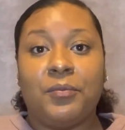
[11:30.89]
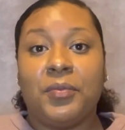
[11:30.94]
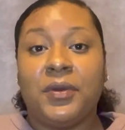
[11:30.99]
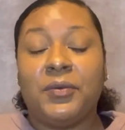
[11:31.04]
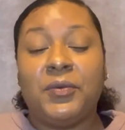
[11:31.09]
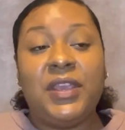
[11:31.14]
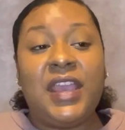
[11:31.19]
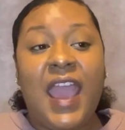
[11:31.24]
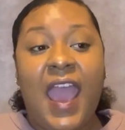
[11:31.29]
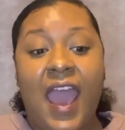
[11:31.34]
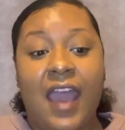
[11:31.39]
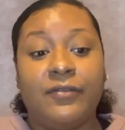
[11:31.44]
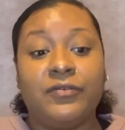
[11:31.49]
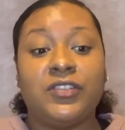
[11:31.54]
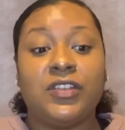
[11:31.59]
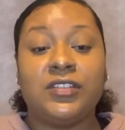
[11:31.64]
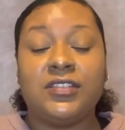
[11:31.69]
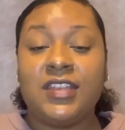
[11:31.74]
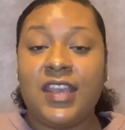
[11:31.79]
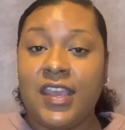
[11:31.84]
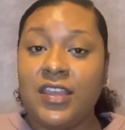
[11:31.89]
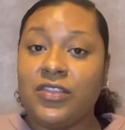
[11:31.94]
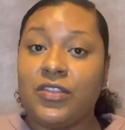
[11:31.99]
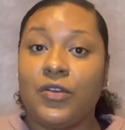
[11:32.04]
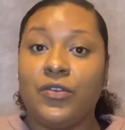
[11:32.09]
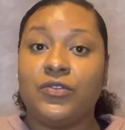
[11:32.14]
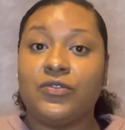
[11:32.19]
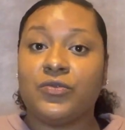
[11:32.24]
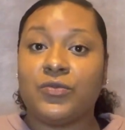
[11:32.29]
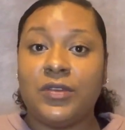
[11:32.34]
But we have to take
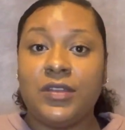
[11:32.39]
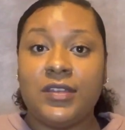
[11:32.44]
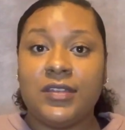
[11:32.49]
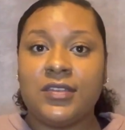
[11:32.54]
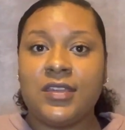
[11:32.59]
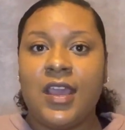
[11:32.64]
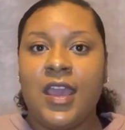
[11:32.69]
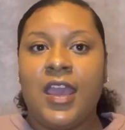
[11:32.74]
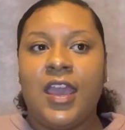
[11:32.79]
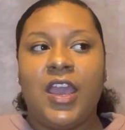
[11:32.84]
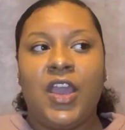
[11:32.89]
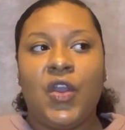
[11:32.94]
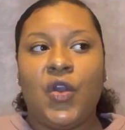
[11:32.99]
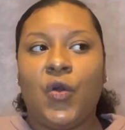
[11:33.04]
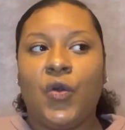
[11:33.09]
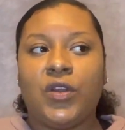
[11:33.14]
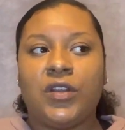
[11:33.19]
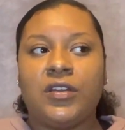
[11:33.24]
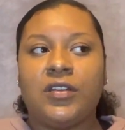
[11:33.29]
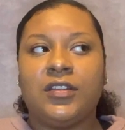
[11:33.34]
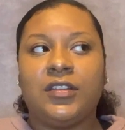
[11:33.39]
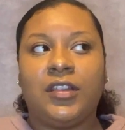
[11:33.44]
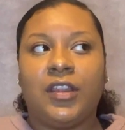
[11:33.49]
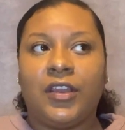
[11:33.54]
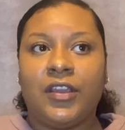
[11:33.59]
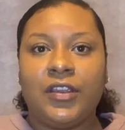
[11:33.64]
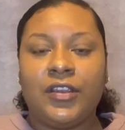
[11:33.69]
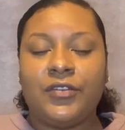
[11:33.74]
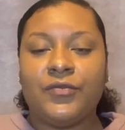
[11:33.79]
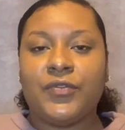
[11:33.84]
those risks in order to
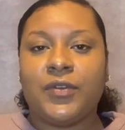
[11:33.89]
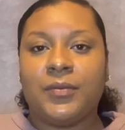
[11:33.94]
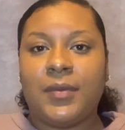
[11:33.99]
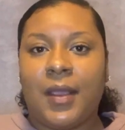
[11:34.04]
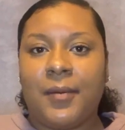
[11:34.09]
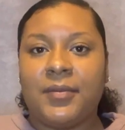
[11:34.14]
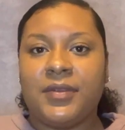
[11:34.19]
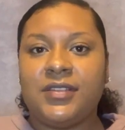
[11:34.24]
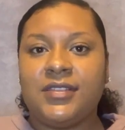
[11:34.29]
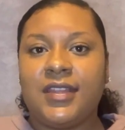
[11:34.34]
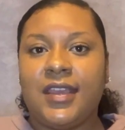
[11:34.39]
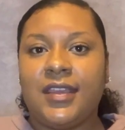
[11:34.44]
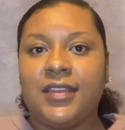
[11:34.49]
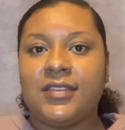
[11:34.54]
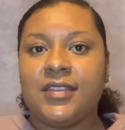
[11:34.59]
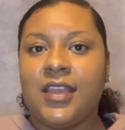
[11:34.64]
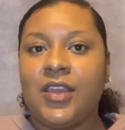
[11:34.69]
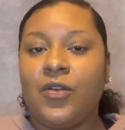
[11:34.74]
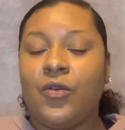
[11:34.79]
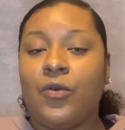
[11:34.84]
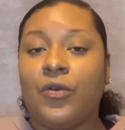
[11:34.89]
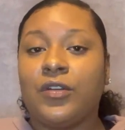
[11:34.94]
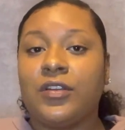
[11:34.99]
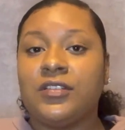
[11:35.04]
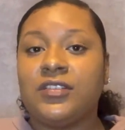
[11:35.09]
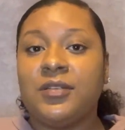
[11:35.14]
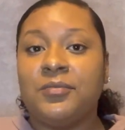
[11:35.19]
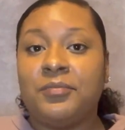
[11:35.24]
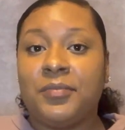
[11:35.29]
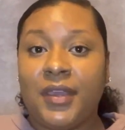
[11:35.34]
learn from our mistakes, in order
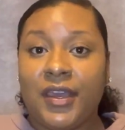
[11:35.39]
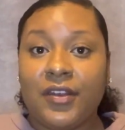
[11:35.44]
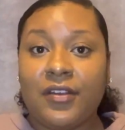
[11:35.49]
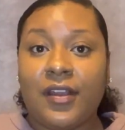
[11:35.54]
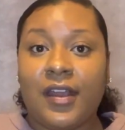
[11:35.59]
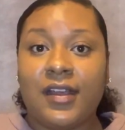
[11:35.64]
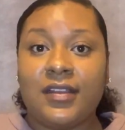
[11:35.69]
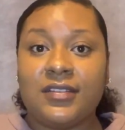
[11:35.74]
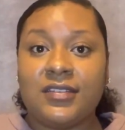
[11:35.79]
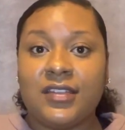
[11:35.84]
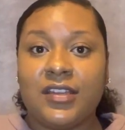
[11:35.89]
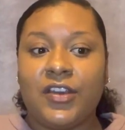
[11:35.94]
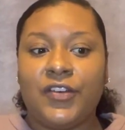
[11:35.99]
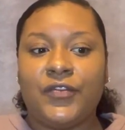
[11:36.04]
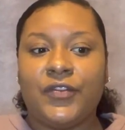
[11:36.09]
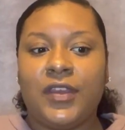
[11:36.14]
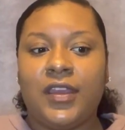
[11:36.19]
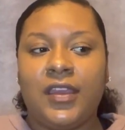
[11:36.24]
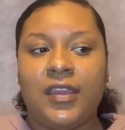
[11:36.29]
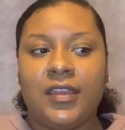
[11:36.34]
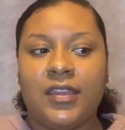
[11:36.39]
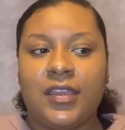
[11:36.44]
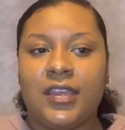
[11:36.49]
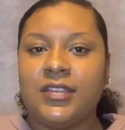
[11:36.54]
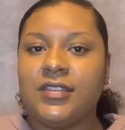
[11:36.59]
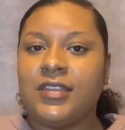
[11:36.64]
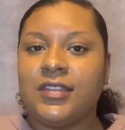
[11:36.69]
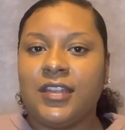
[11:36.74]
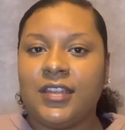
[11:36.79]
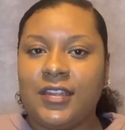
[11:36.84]
to better ourselves and
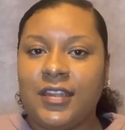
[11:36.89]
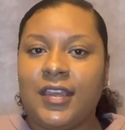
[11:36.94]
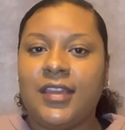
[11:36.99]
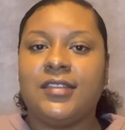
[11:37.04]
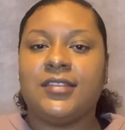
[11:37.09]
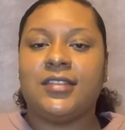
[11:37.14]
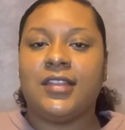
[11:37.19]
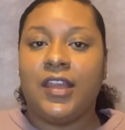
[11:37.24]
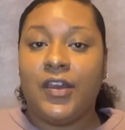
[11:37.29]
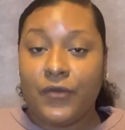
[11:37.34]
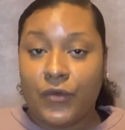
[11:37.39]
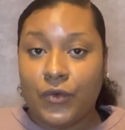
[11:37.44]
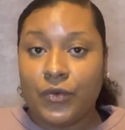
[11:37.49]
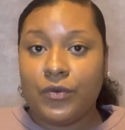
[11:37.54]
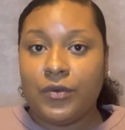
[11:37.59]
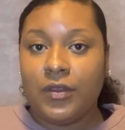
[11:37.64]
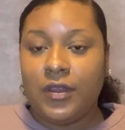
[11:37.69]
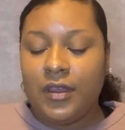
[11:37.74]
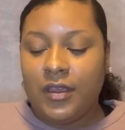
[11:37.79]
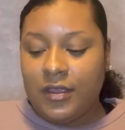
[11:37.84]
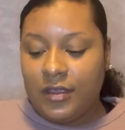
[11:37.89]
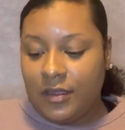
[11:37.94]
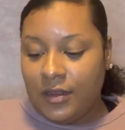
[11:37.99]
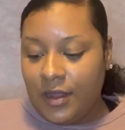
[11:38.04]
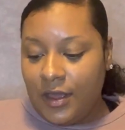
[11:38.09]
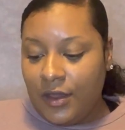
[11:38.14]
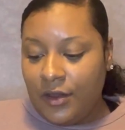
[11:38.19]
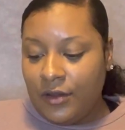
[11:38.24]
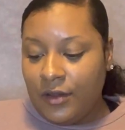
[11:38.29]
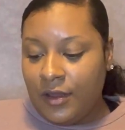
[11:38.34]
get to the next level, you
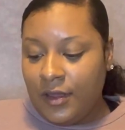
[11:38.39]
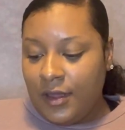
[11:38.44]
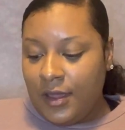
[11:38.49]
know?